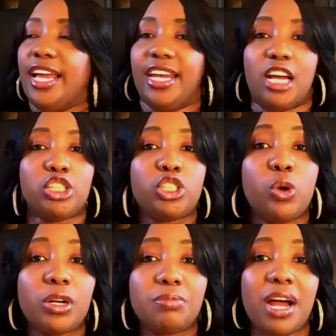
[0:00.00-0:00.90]
and I
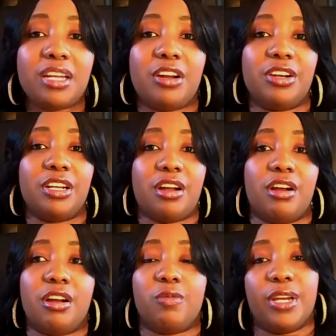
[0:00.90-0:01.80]
shortened my learning
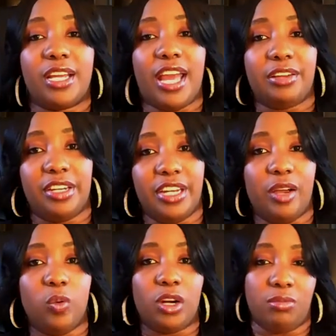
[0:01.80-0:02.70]
curve when it came to
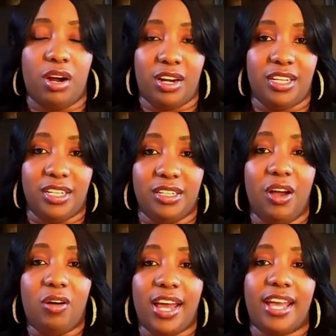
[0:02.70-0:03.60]
network marketing,
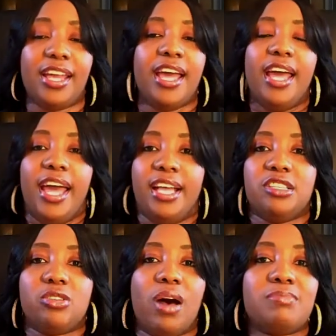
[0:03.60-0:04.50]
okay?
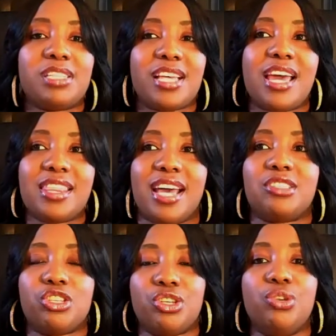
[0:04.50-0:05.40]
And so I'm saying
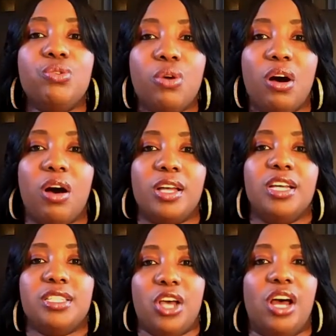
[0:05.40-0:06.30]
that to you all
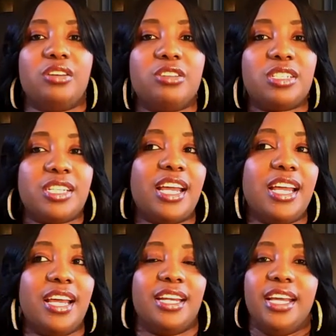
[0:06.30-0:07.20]
to
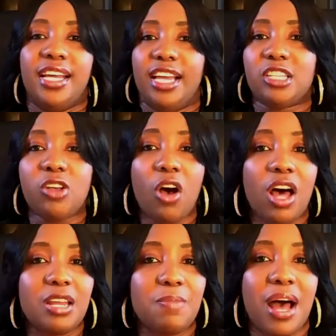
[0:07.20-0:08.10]
understand it's
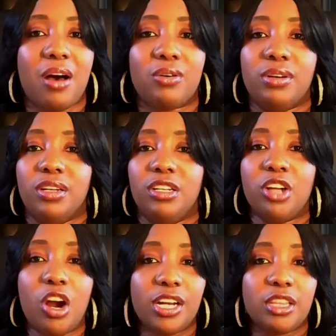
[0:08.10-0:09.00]
all about
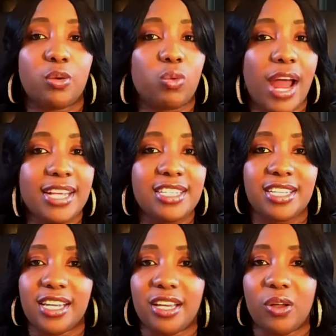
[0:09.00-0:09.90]
learning the right
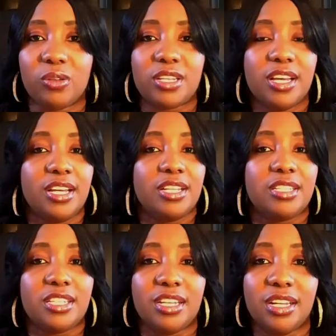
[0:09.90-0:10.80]
skills
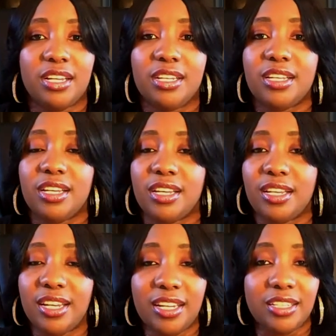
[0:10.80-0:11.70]
to
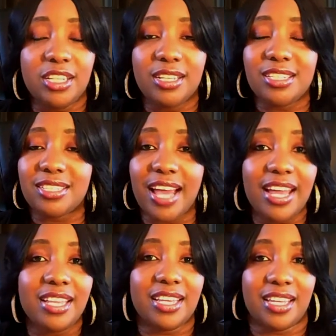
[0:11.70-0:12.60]
get it to
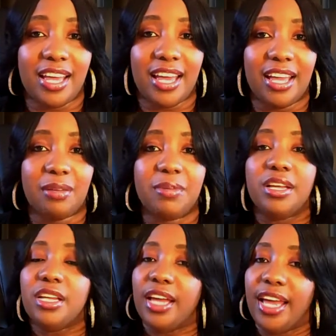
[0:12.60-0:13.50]
stay in the game
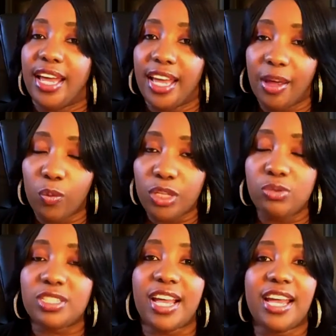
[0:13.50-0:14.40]
and when
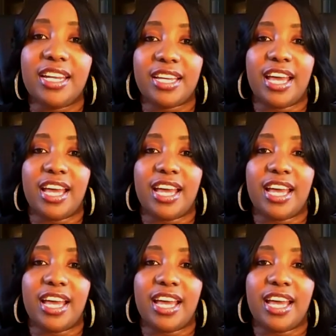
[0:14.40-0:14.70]
you stay in the